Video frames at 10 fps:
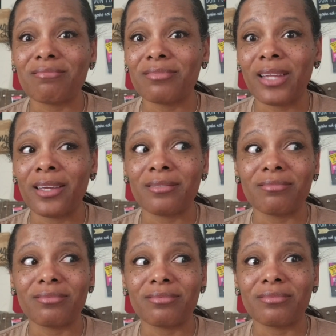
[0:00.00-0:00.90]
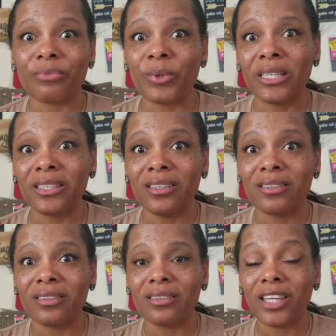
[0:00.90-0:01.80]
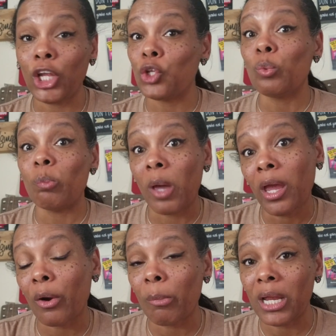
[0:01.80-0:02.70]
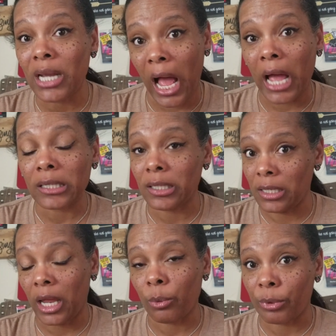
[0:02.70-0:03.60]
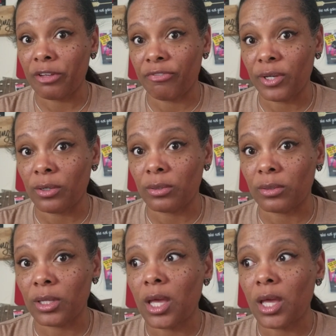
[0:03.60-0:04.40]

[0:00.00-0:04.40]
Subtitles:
Like, really? And you may or may not get a refill.